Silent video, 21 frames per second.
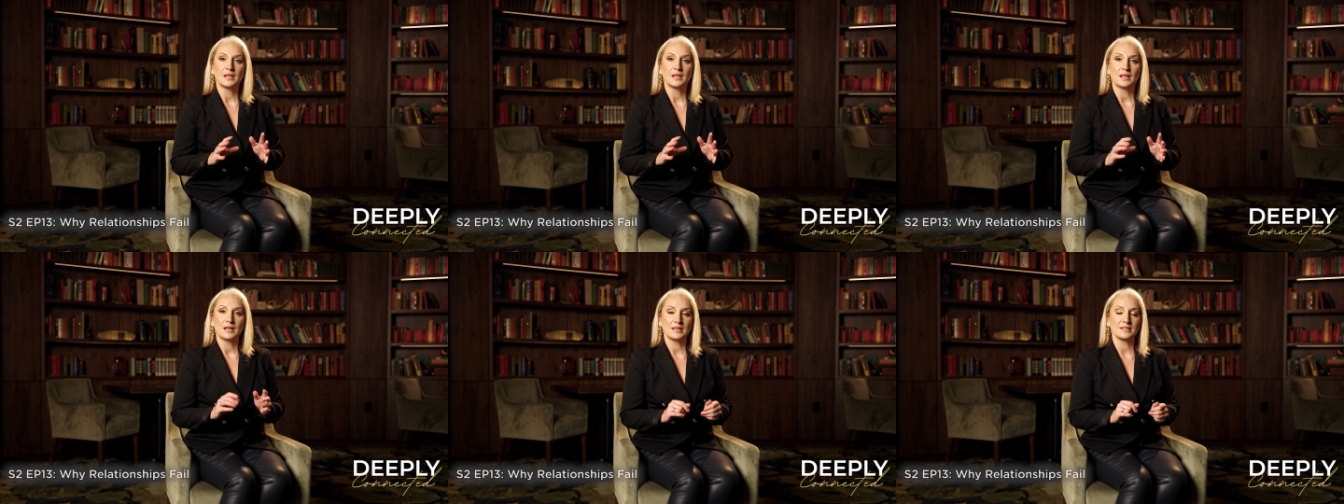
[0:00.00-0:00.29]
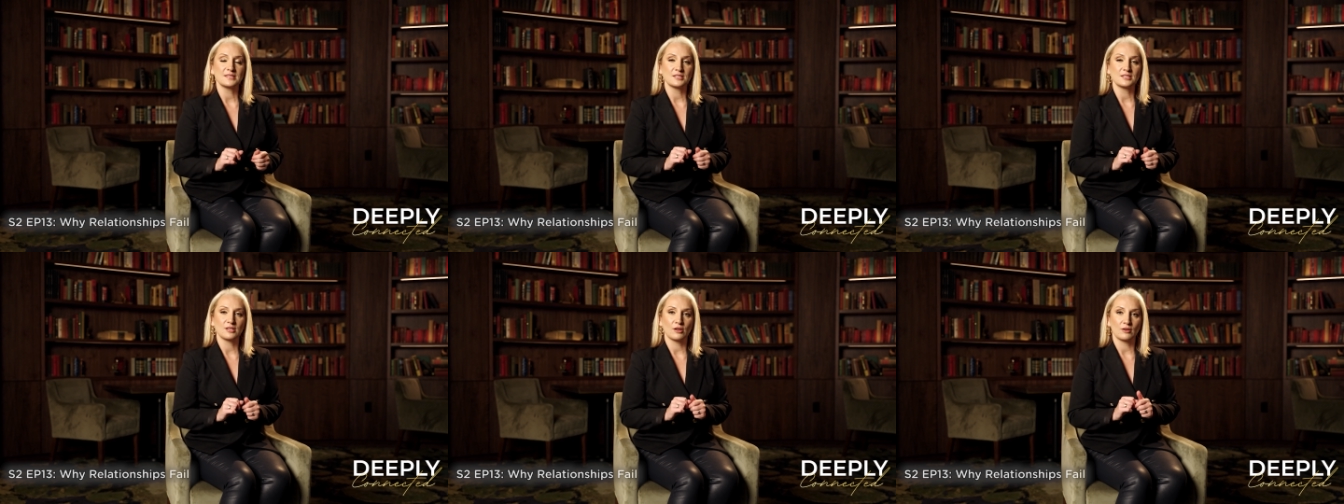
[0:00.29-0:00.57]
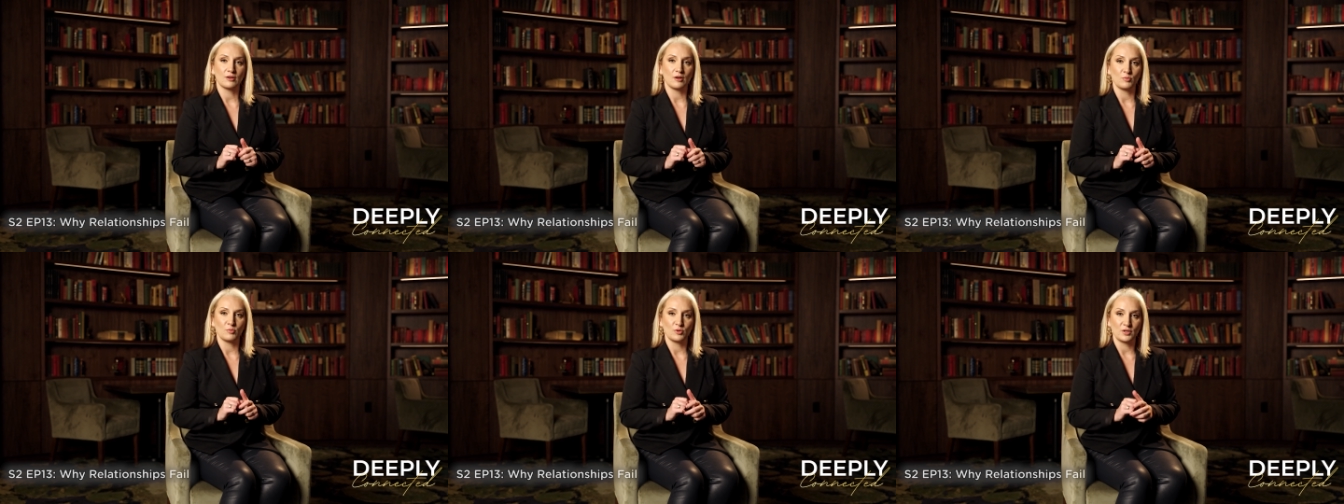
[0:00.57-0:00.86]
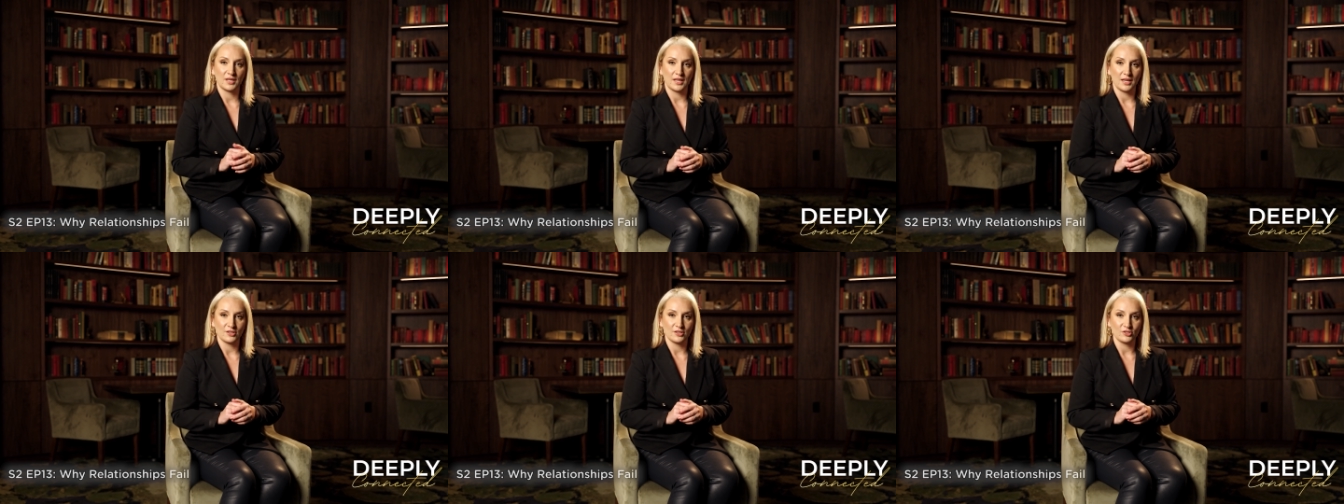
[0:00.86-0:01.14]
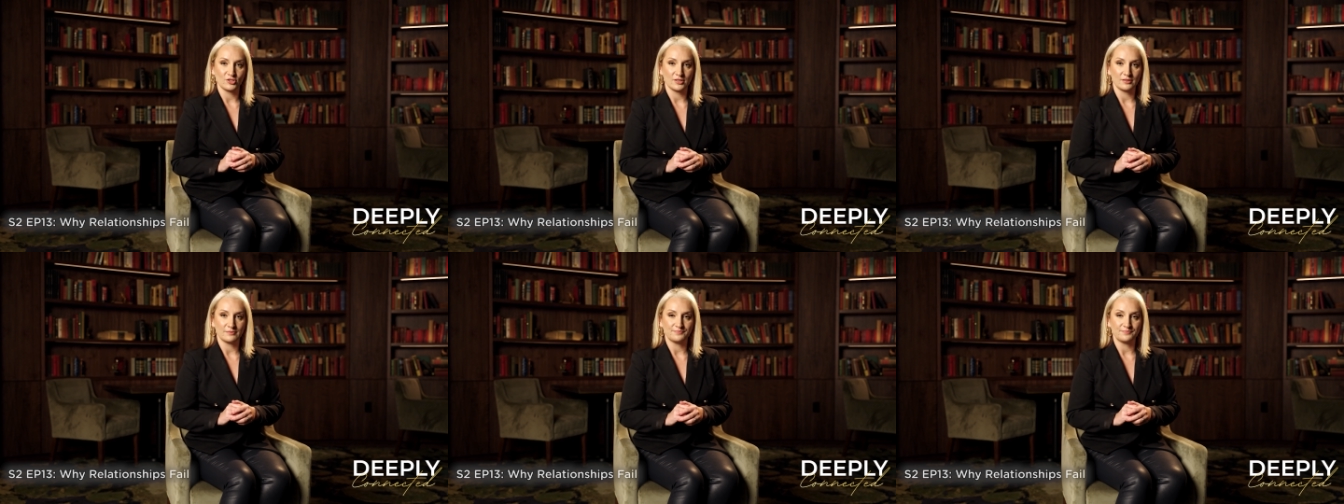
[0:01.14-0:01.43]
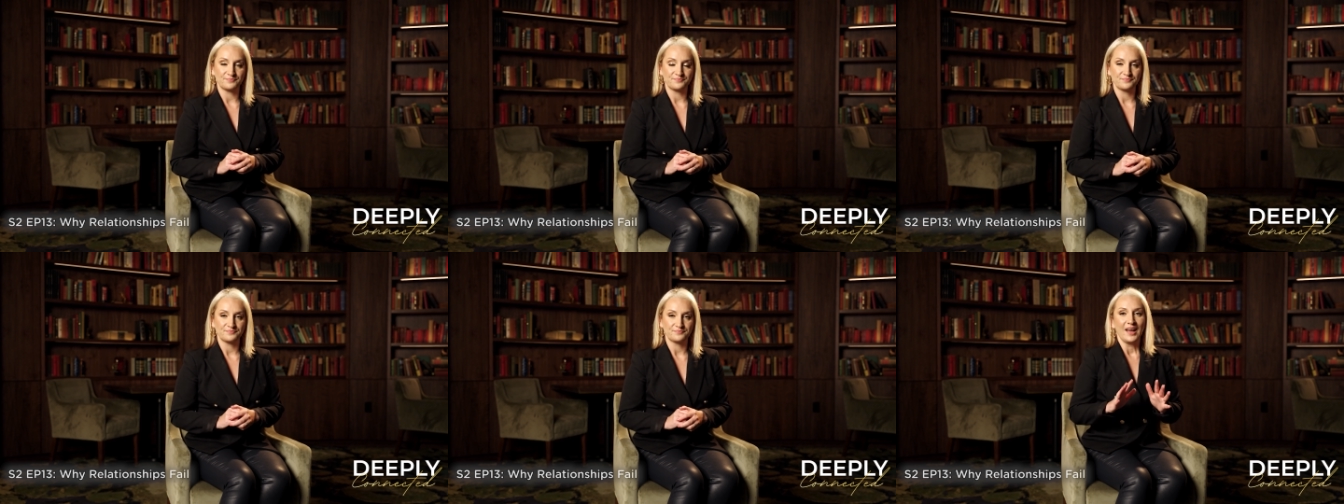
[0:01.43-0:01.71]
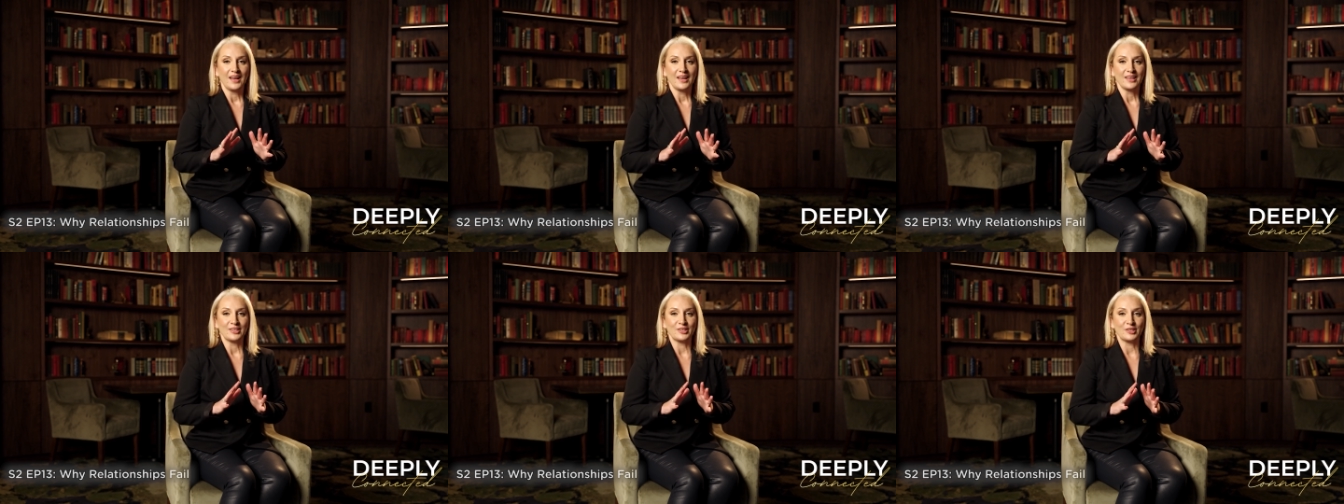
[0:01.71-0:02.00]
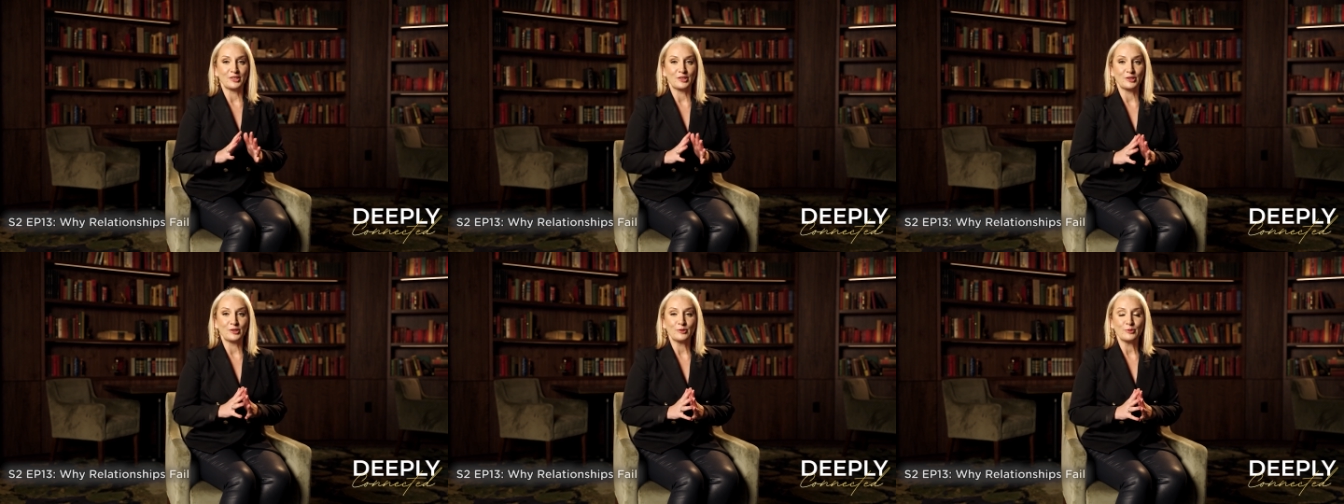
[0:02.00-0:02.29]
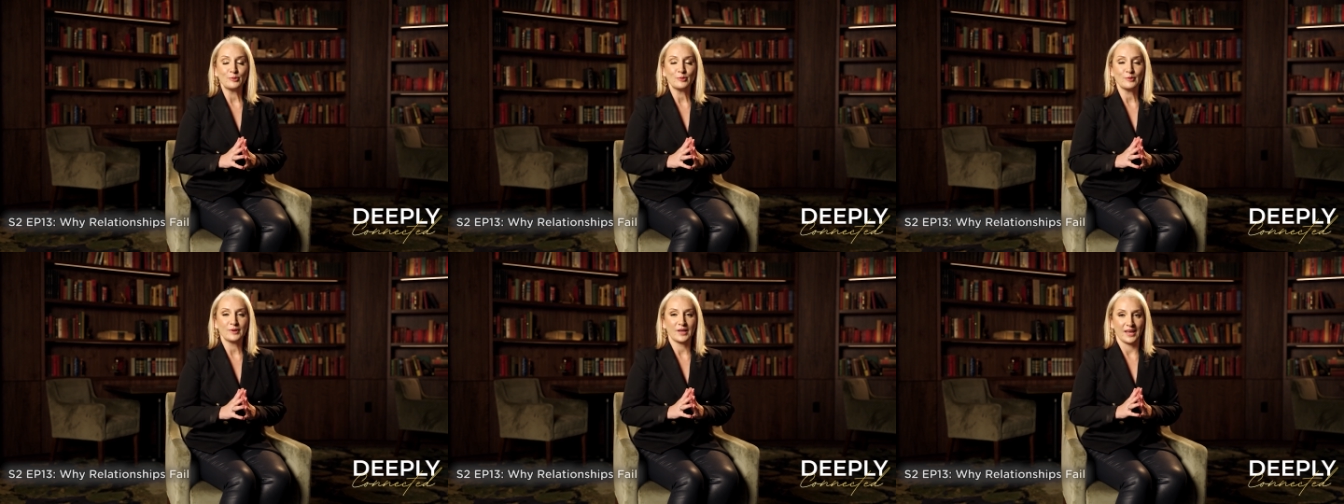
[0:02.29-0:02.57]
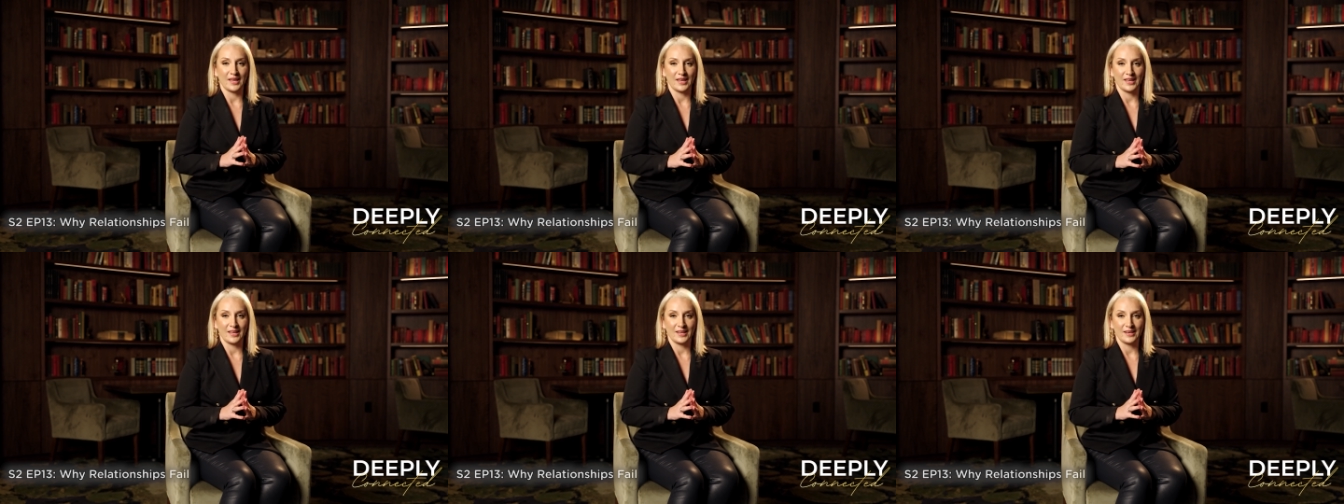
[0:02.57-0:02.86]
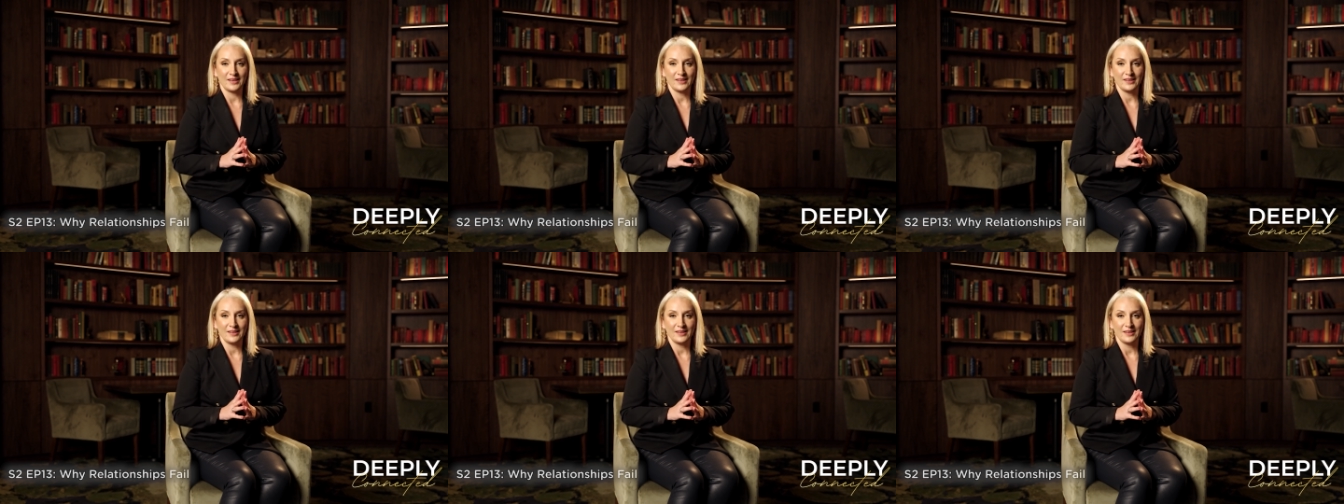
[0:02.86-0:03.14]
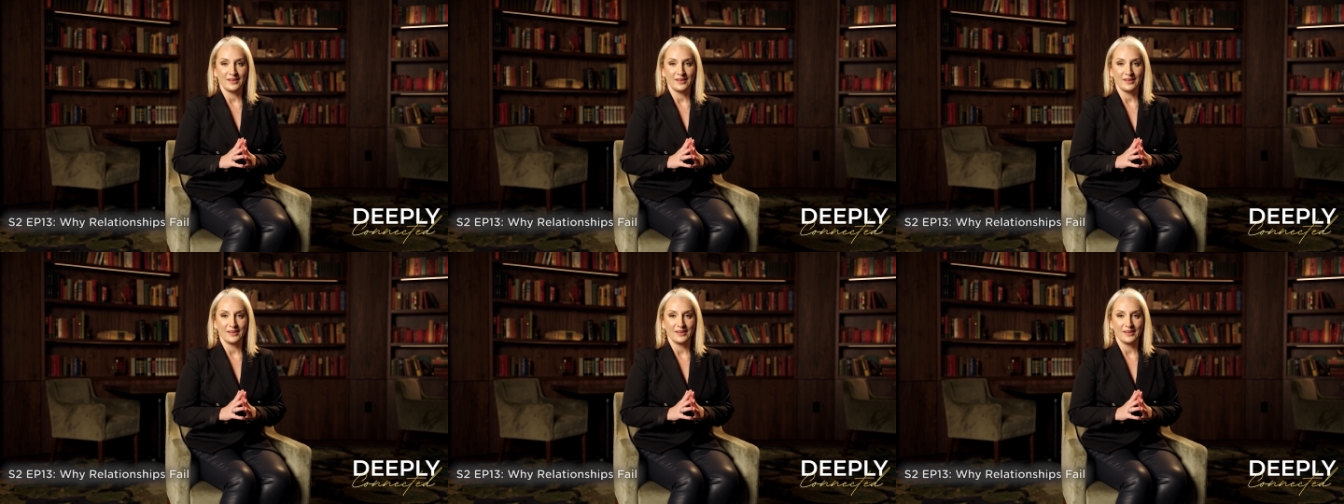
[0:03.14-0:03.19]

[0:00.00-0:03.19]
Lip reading: let's talk communication. You can